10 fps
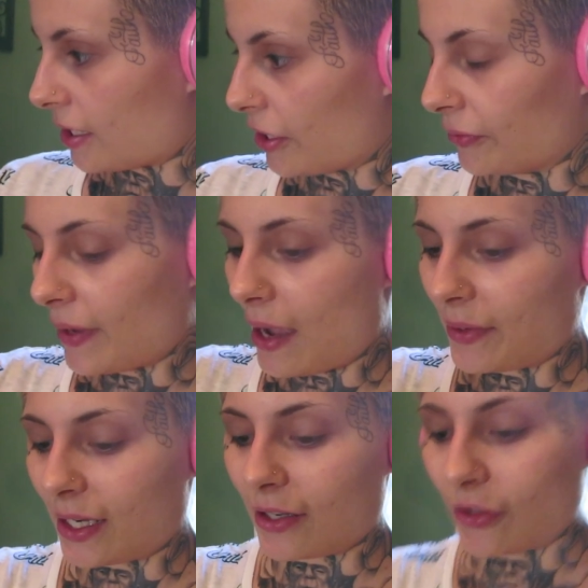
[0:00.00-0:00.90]
so... I
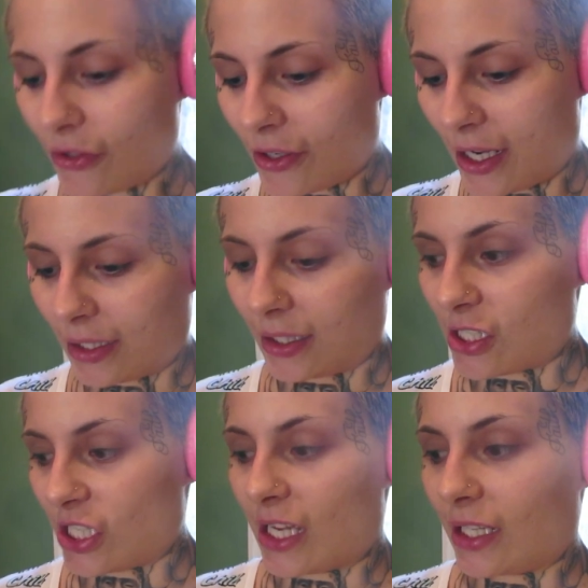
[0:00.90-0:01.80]
mean, I know they're not
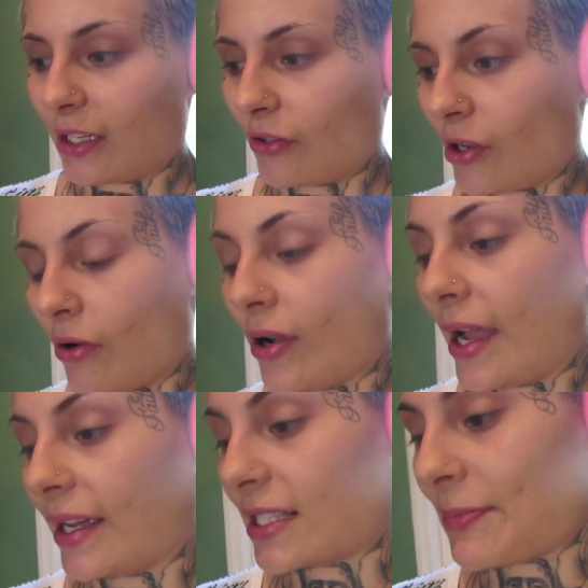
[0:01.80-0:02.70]
legit, and I don't know.
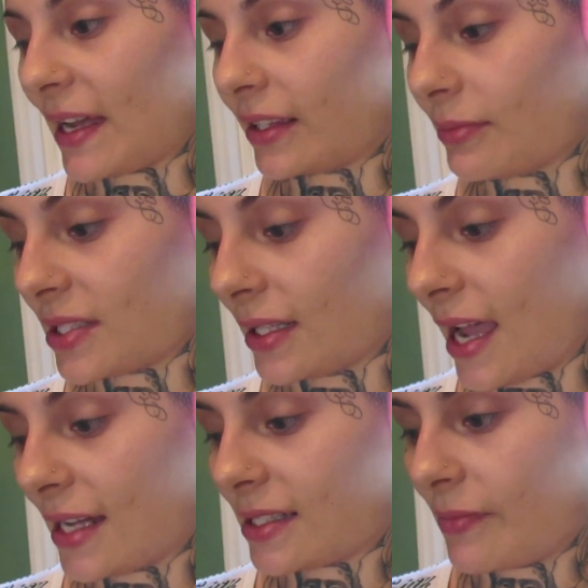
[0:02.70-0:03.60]
I expect them to
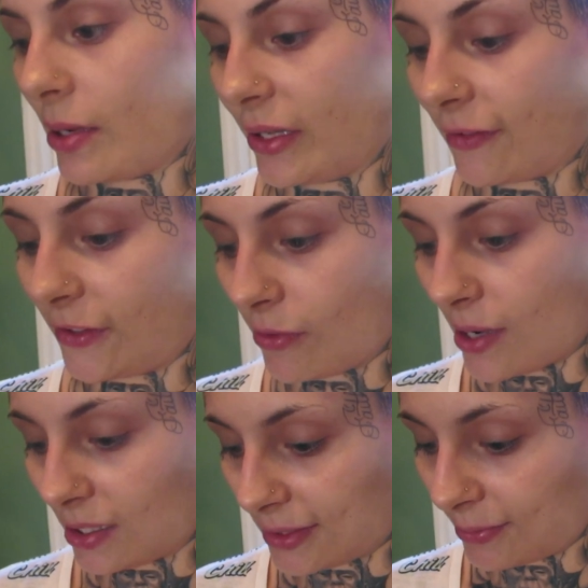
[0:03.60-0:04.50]
last maybe a few
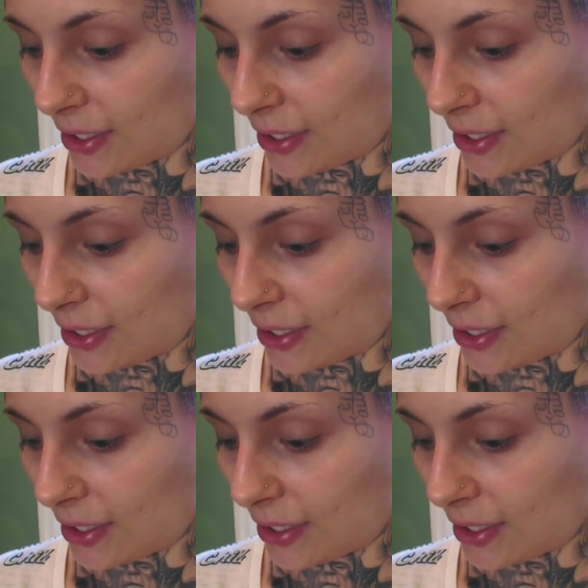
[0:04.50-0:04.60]
months,